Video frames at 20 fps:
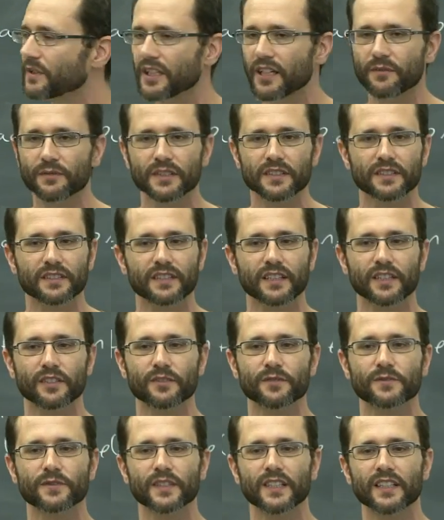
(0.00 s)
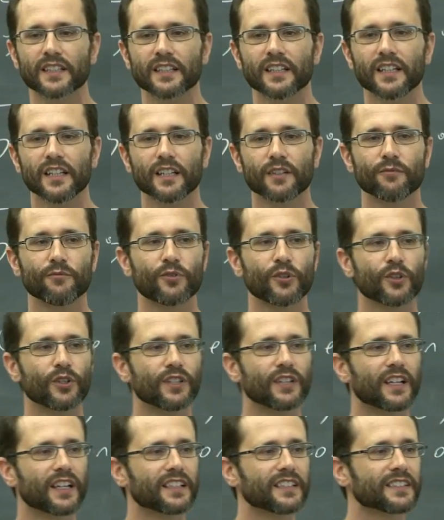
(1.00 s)
we have this kind of uh,
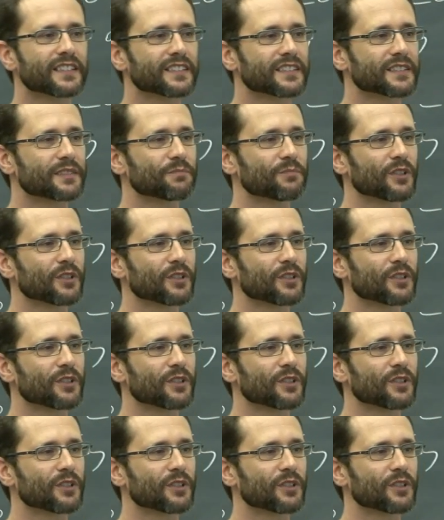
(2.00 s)
very nice